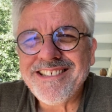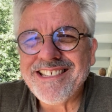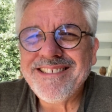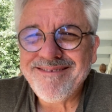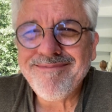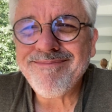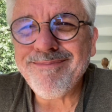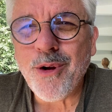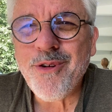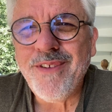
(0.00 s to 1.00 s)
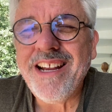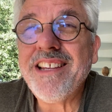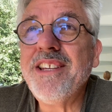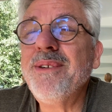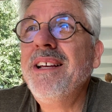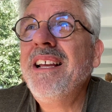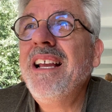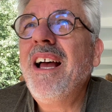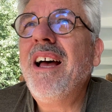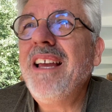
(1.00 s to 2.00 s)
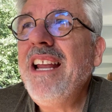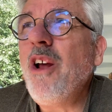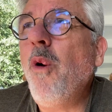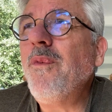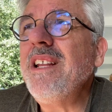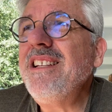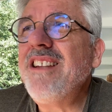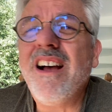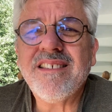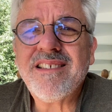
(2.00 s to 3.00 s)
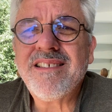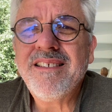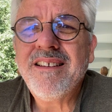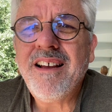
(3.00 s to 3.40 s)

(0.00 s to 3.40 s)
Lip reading: Is it motivating you? And hopefully it does.